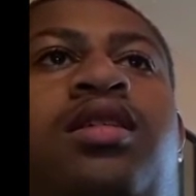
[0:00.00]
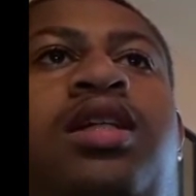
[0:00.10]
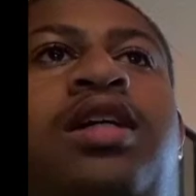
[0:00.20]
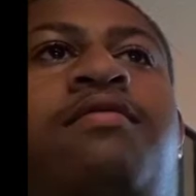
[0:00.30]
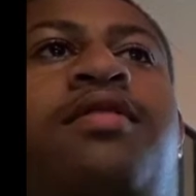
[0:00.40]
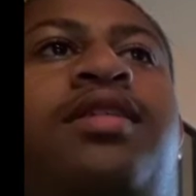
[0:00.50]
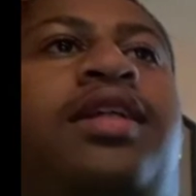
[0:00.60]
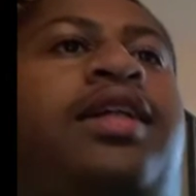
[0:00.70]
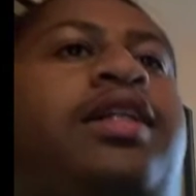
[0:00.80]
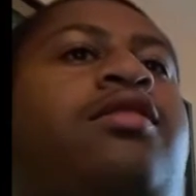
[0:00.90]
And I want
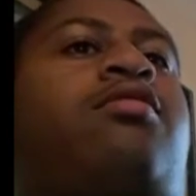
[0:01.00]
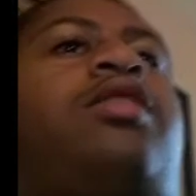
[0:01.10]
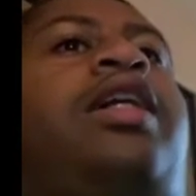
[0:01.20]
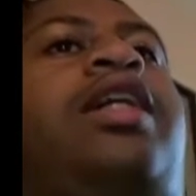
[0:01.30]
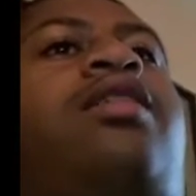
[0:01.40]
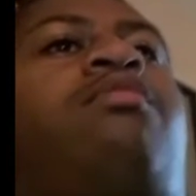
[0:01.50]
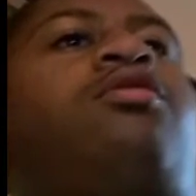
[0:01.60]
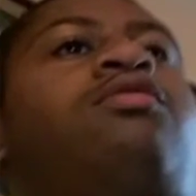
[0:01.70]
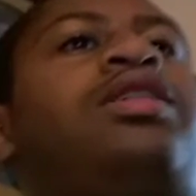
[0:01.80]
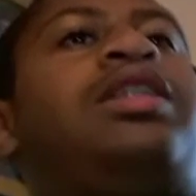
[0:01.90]
like entertaining
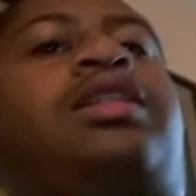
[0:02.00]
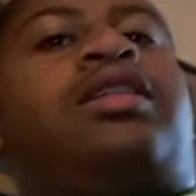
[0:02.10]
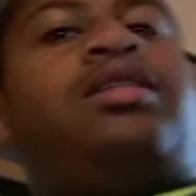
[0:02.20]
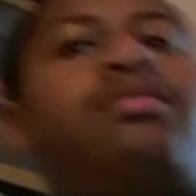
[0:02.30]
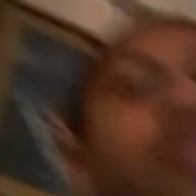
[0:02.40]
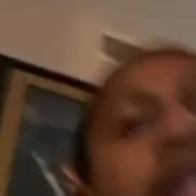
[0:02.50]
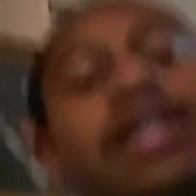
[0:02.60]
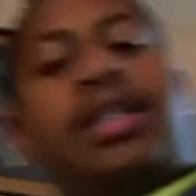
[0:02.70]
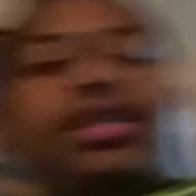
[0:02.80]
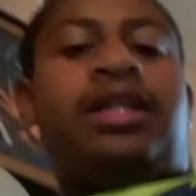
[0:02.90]
movies I
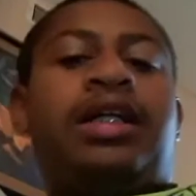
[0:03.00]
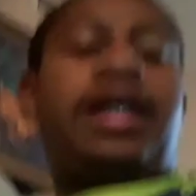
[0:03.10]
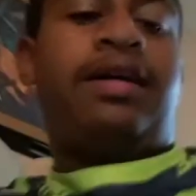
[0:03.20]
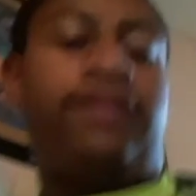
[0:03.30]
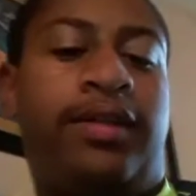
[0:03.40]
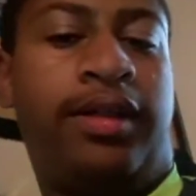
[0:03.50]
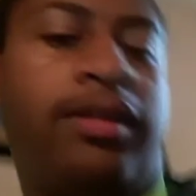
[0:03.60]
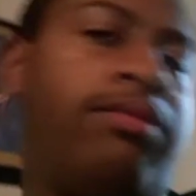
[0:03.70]
can look after.